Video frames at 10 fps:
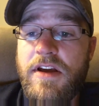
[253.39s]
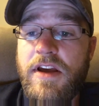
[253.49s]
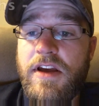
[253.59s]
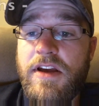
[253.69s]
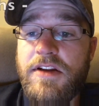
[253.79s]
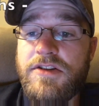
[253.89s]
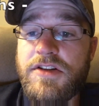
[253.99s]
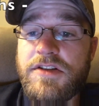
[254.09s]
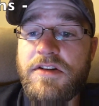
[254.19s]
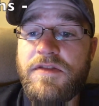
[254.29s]
And
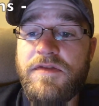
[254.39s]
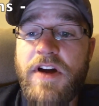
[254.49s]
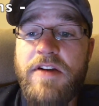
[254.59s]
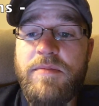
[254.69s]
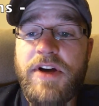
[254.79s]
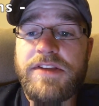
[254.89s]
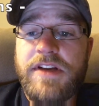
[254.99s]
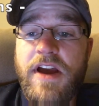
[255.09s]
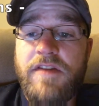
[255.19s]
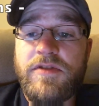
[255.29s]
just under 5 months
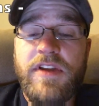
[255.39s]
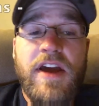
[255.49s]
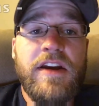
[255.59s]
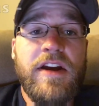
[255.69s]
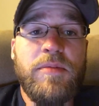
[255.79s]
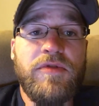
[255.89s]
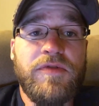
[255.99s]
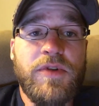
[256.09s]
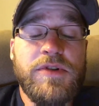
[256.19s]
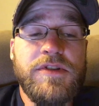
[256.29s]
after that, April
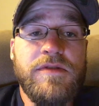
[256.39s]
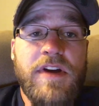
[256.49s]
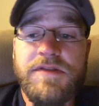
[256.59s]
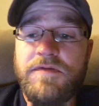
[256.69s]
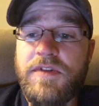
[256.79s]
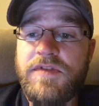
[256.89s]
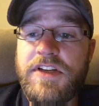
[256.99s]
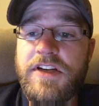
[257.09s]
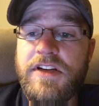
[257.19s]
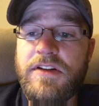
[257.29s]
1st,
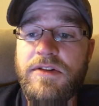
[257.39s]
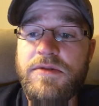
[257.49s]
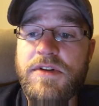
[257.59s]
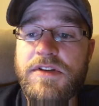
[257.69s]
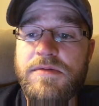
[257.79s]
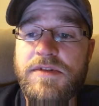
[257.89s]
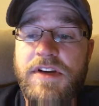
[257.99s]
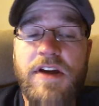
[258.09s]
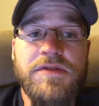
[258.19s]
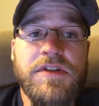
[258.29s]
2015, Lucas was
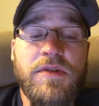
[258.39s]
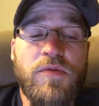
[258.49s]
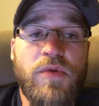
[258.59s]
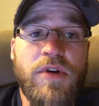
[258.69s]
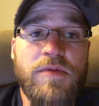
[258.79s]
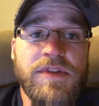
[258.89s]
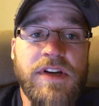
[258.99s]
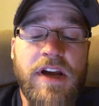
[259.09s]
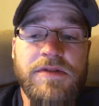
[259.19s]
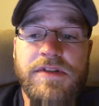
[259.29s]
announced and Roy was
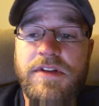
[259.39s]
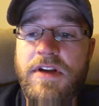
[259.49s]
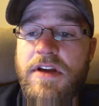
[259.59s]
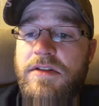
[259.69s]
announced.